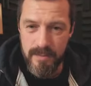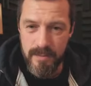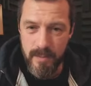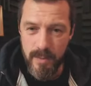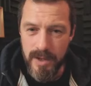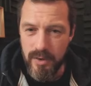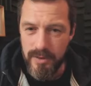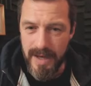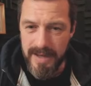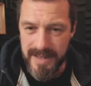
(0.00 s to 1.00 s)
what are you,
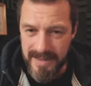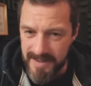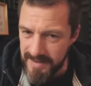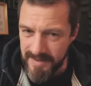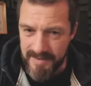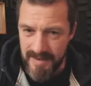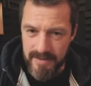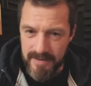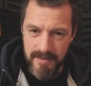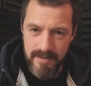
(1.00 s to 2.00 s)
an identity
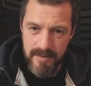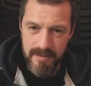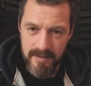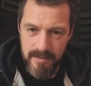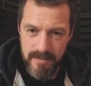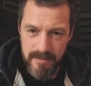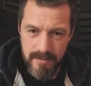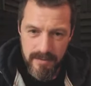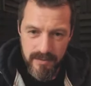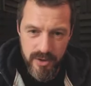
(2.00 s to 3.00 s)
design
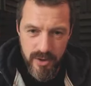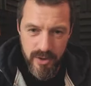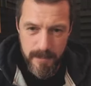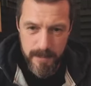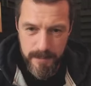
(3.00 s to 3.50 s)
studio?